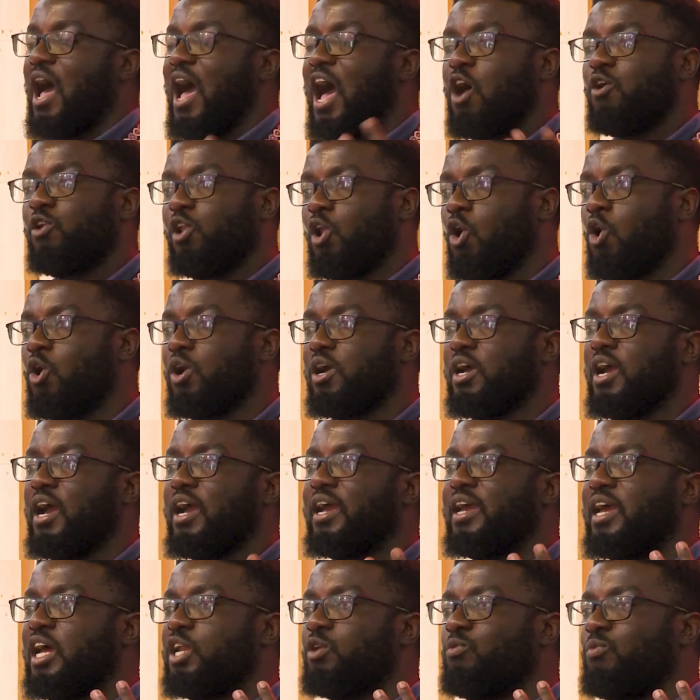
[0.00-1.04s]
how long
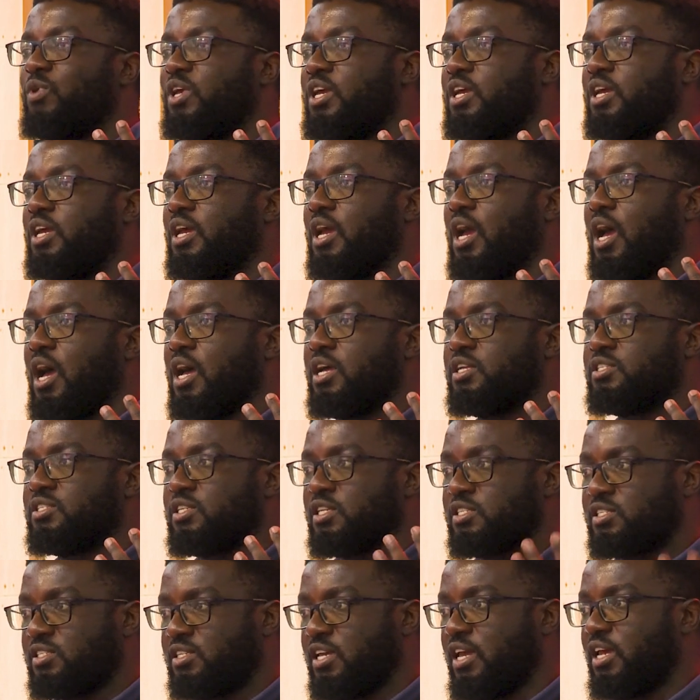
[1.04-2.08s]
can we
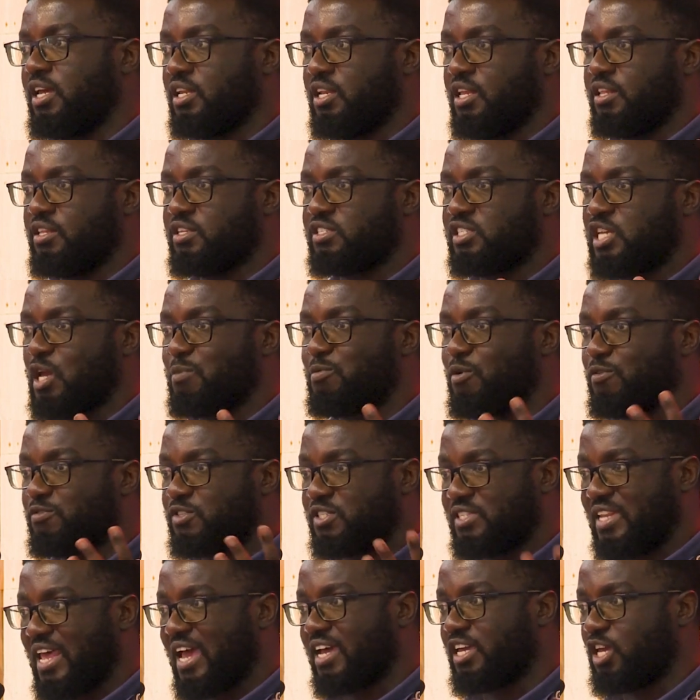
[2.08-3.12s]
sustain this type of
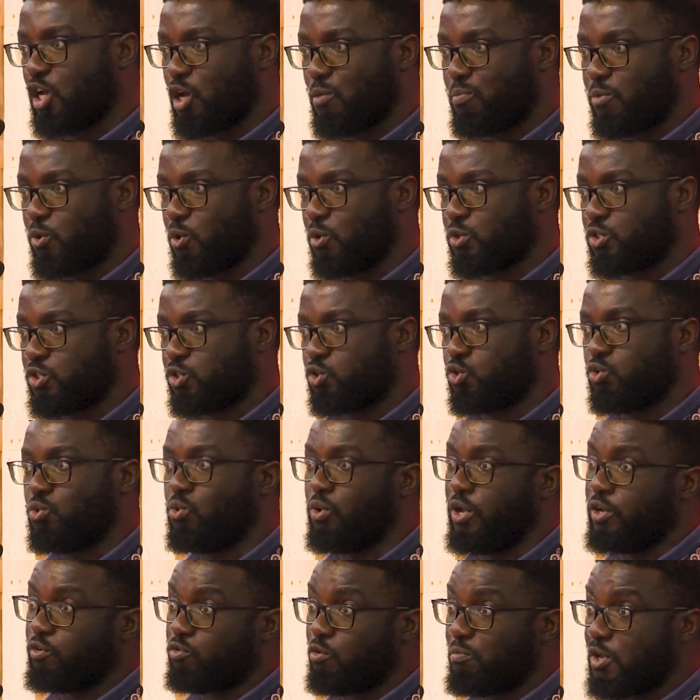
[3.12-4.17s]
snacking approach to
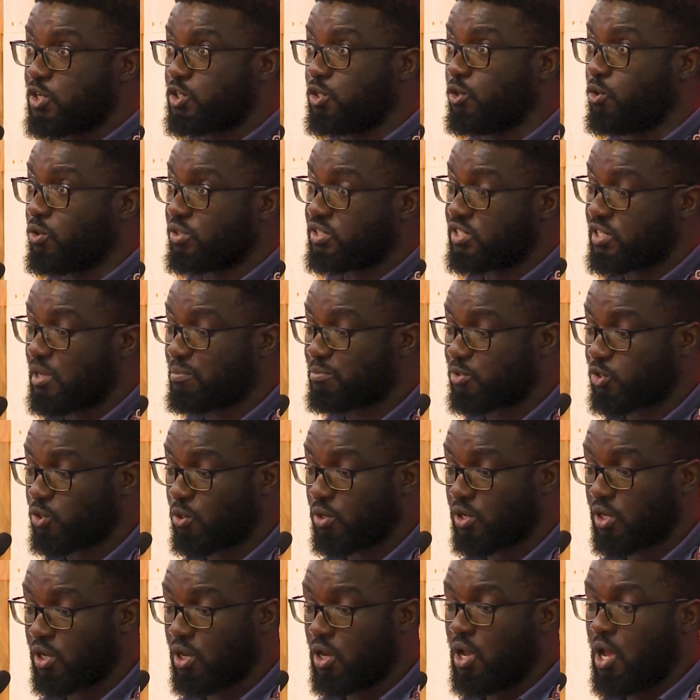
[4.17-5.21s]
information
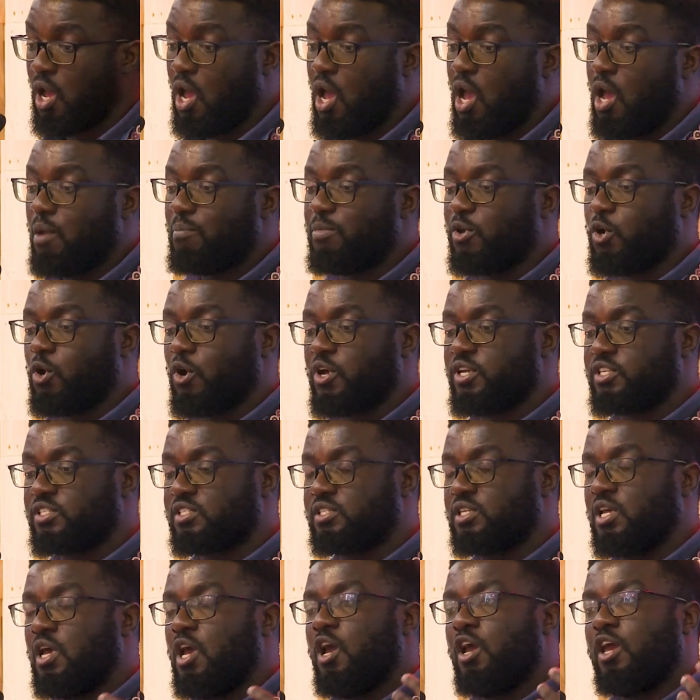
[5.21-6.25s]
consumption?
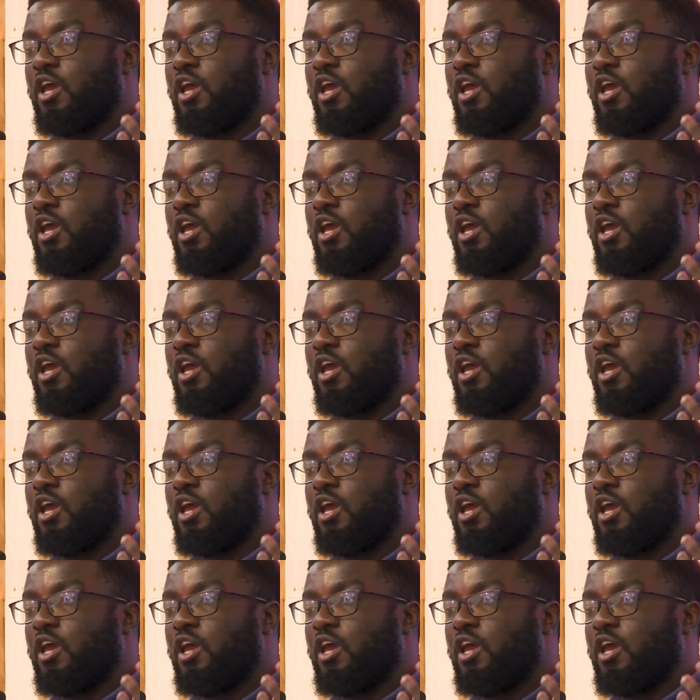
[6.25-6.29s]
Because